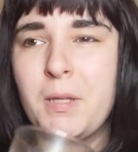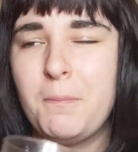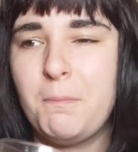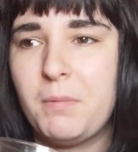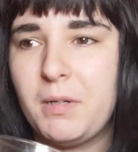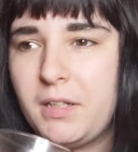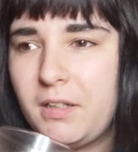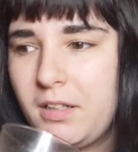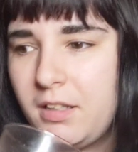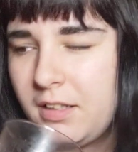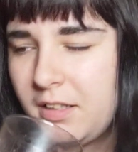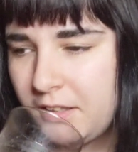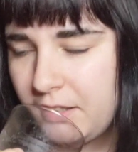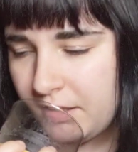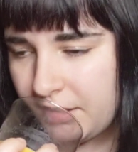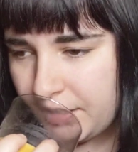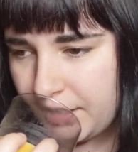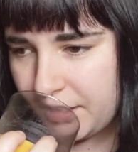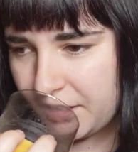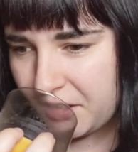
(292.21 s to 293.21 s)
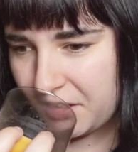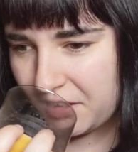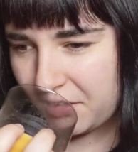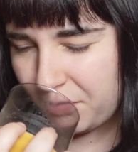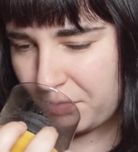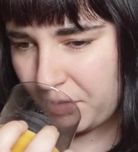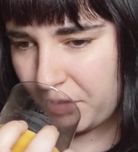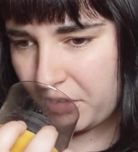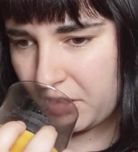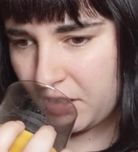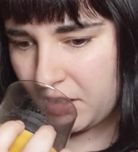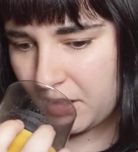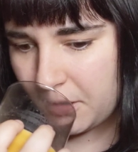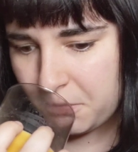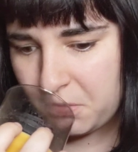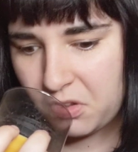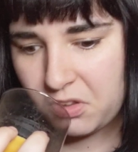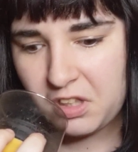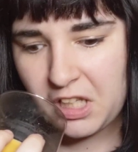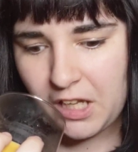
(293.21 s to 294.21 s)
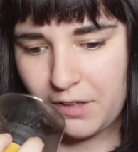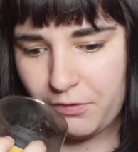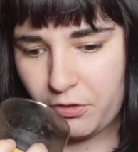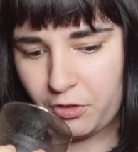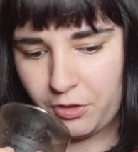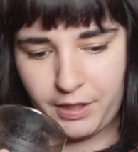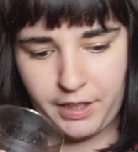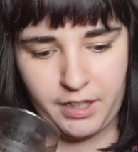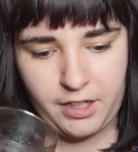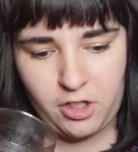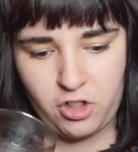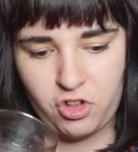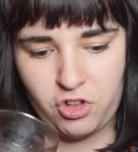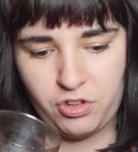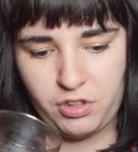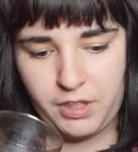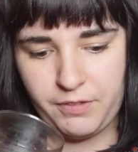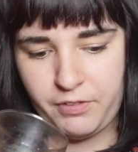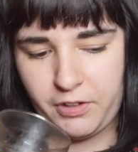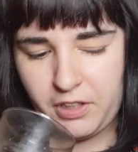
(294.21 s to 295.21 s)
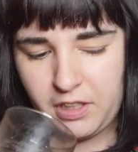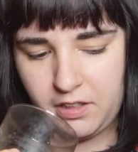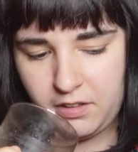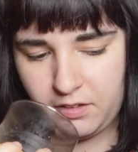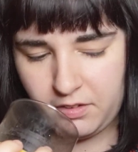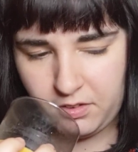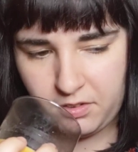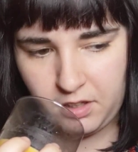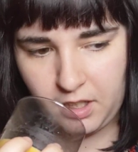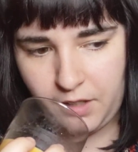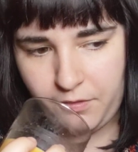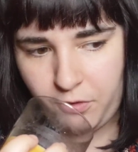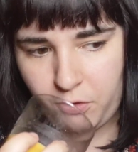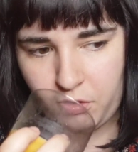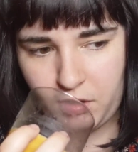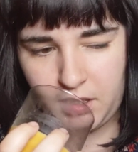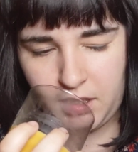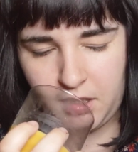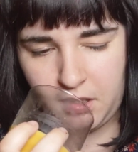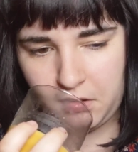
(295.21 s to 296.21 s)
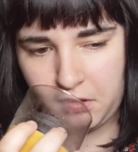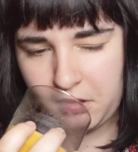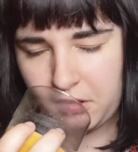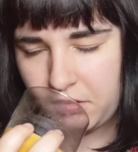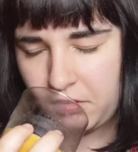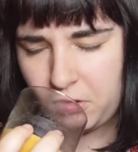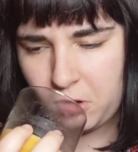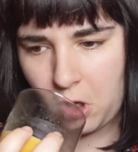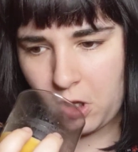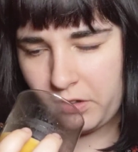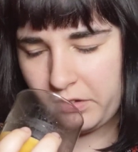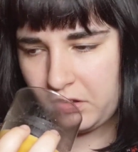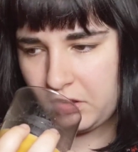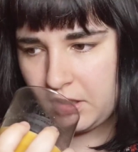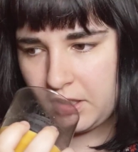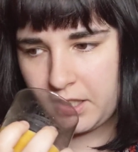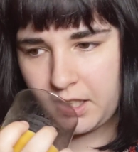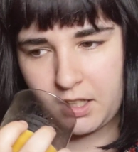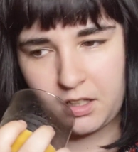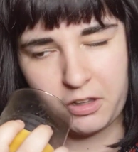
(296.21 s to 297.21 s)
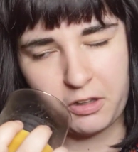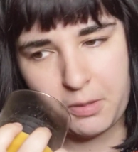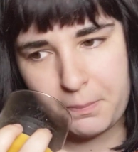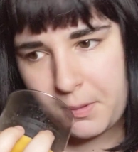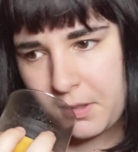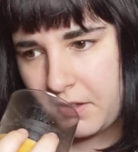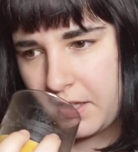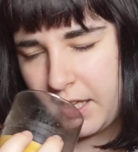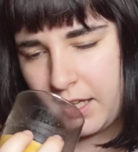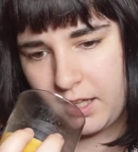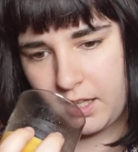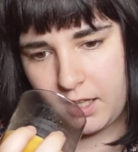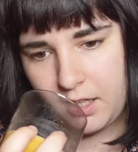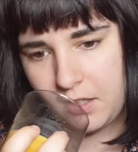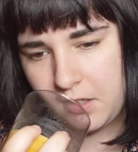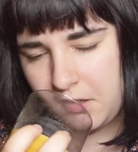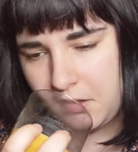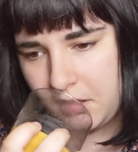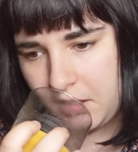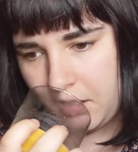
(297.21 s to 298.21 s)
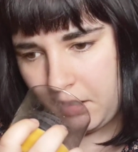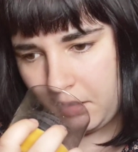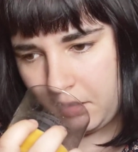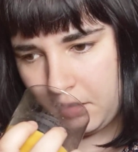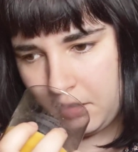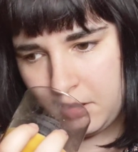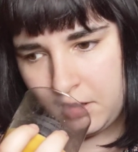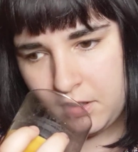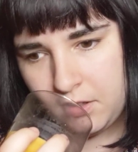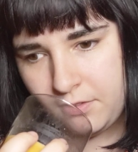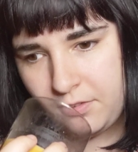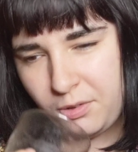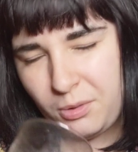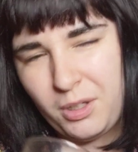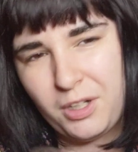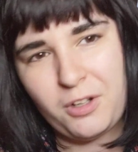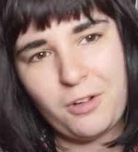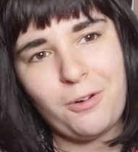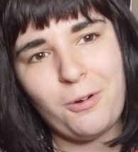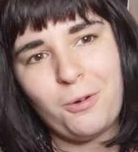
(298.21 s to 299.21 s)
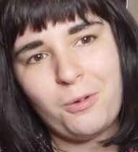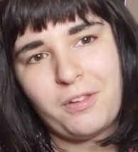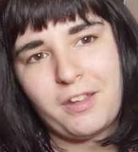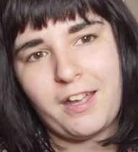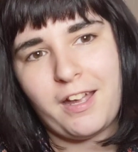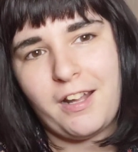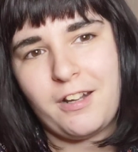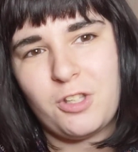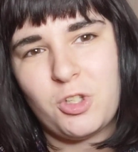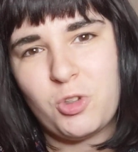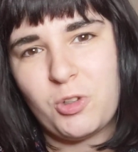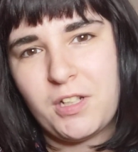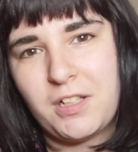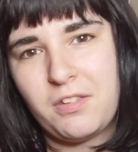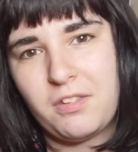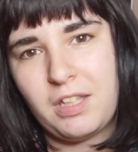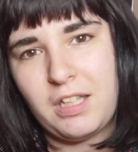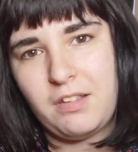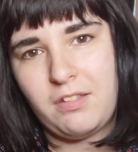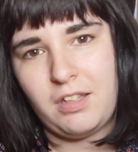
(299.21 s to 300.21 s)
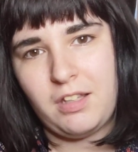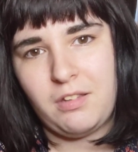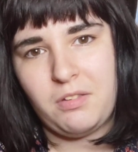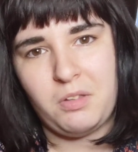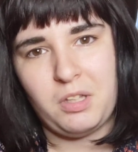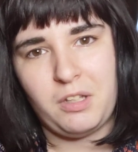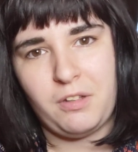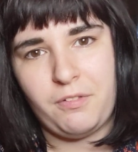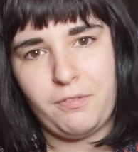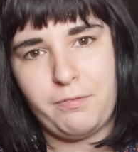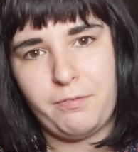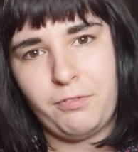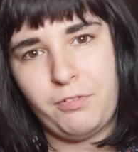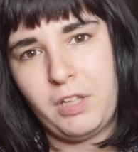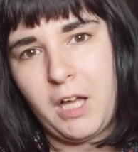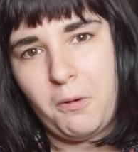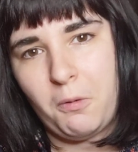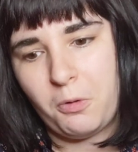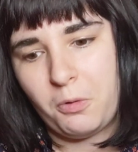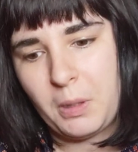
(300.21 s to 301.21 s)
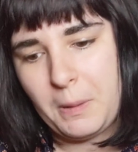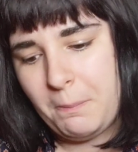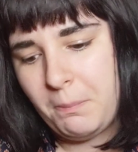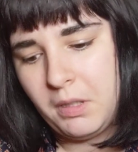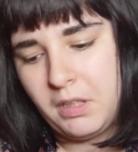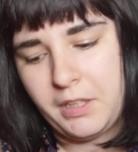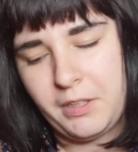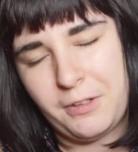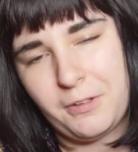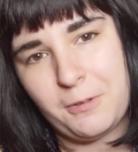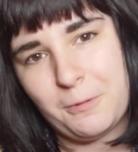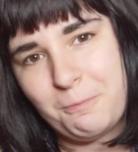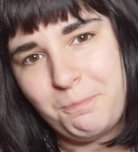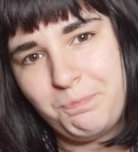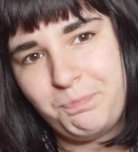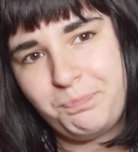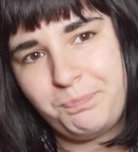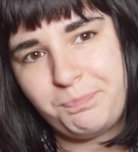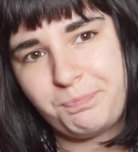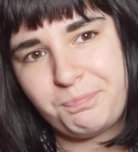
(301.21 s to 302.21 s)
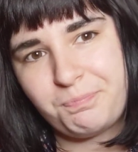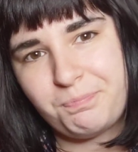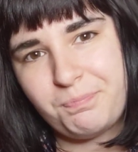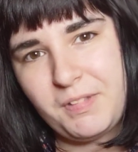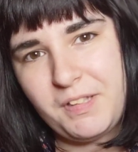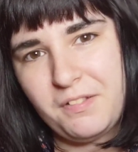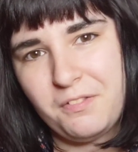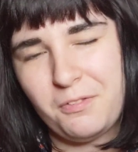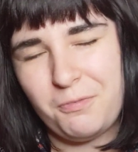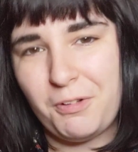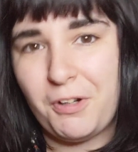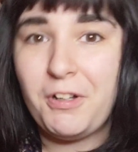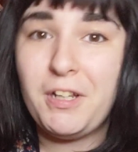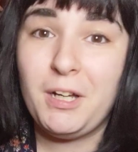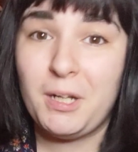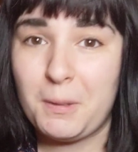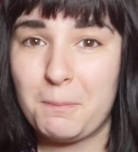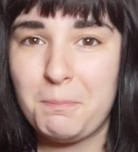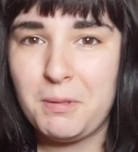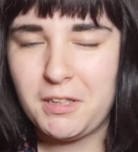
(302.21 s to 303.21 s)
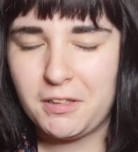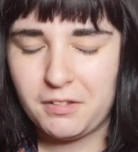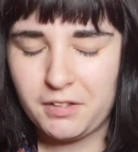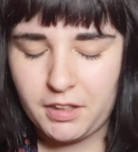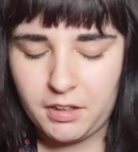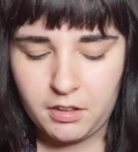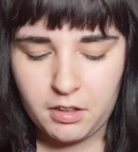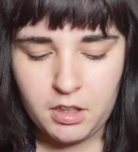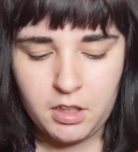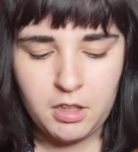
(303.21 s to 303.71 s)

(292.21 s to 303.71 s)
But yeah, it's very savory, actually. Very savory, a little salty. I get a little bit of the egg in there. So on cold, it kind of translates as like floury Play-Doh. Very unappealing.